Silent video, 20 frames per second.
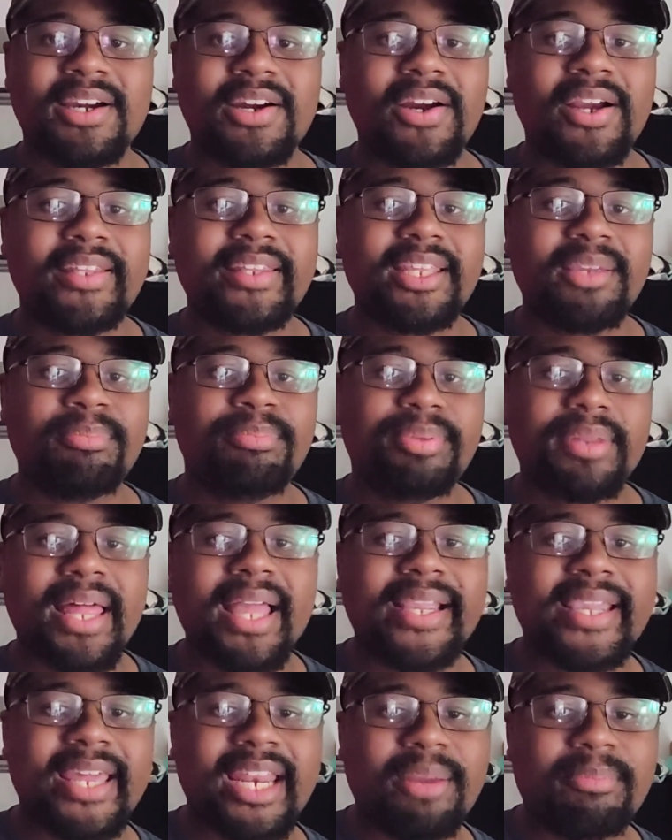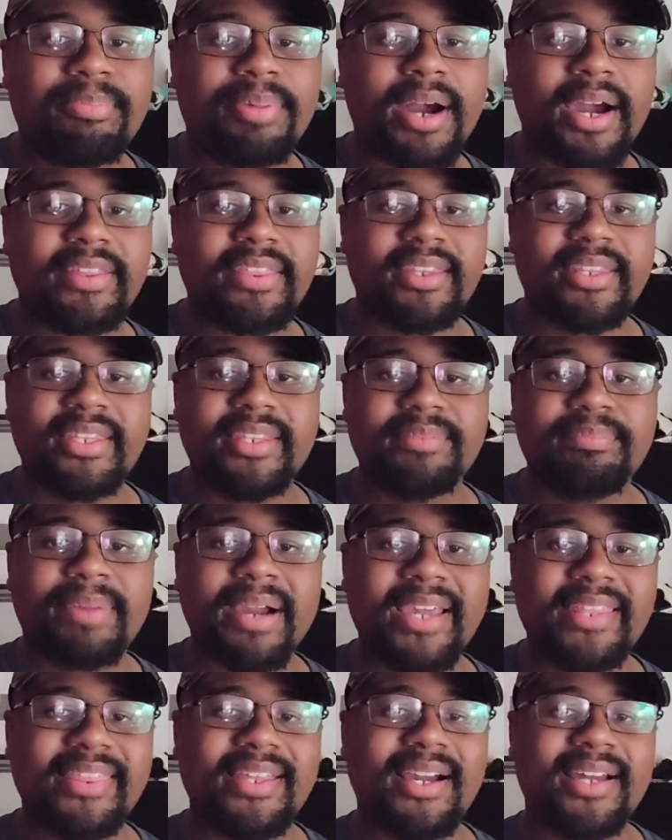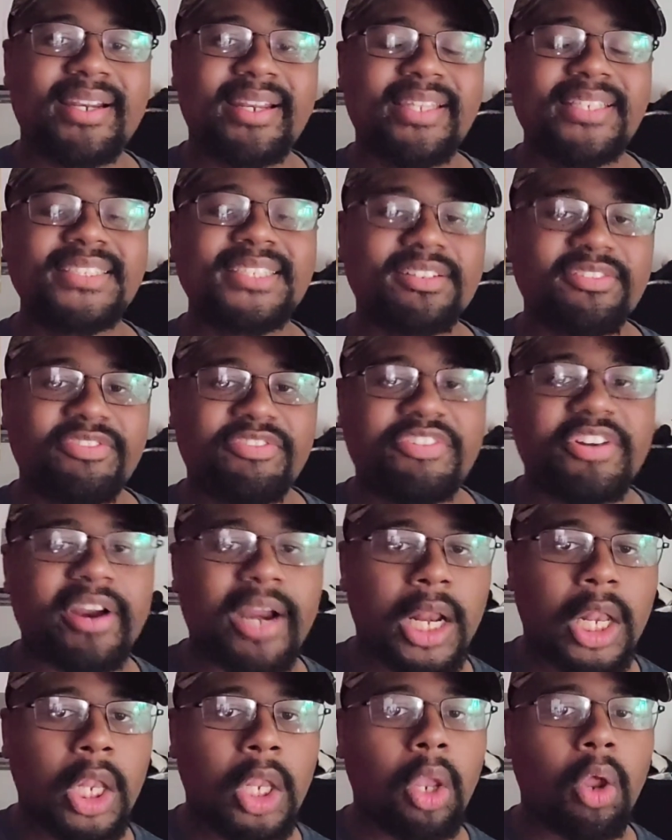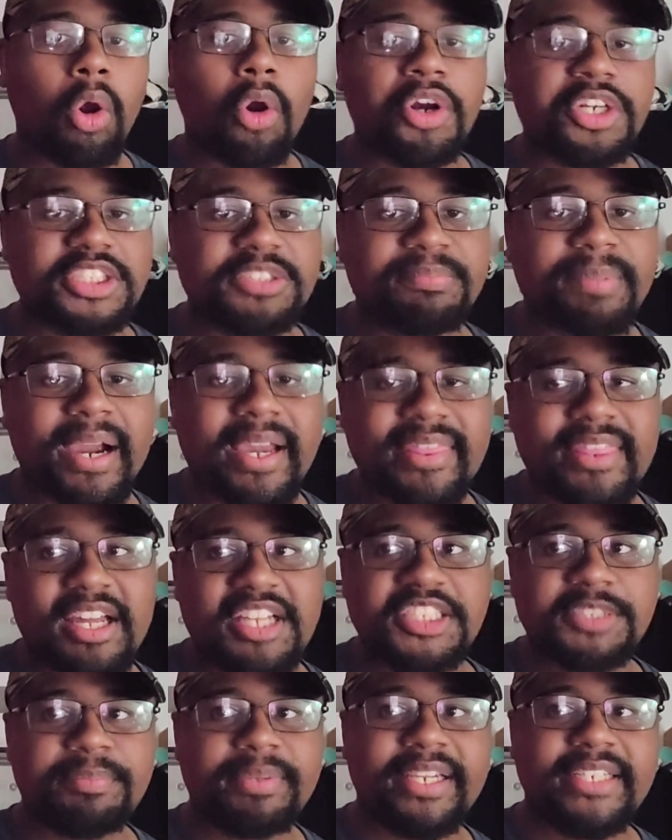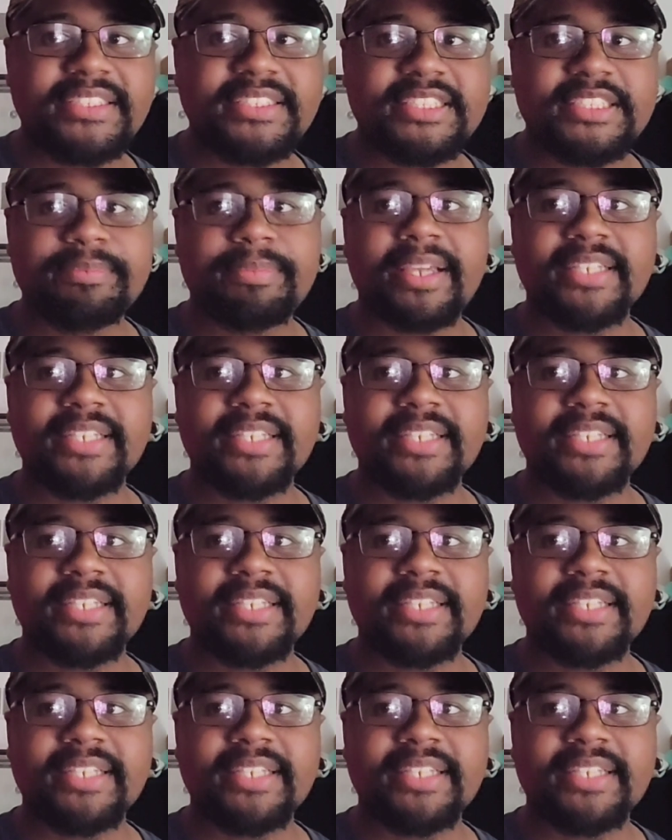Alright, the black-headed python, python, this is a very large python species,